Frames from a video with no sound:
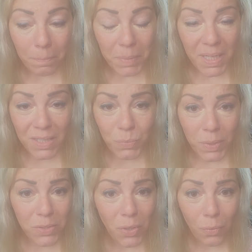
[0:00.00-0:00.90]
because
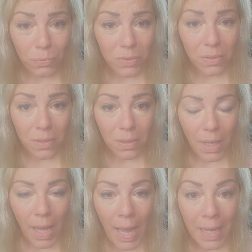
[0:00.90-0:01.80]
we don't
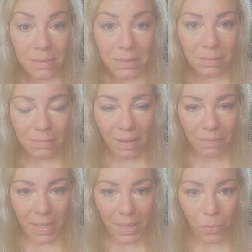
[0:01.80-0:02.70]
act
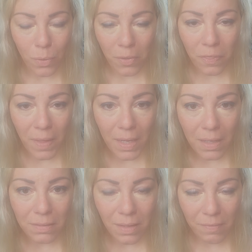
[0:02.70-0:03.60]
loving or think
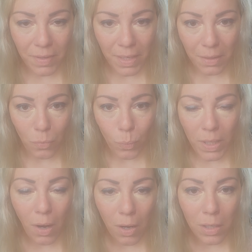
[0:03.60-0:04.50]
loving.
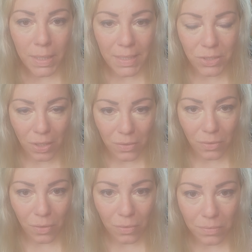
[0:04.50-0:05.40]
We are
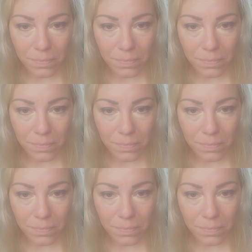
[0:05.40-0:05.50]
eternal.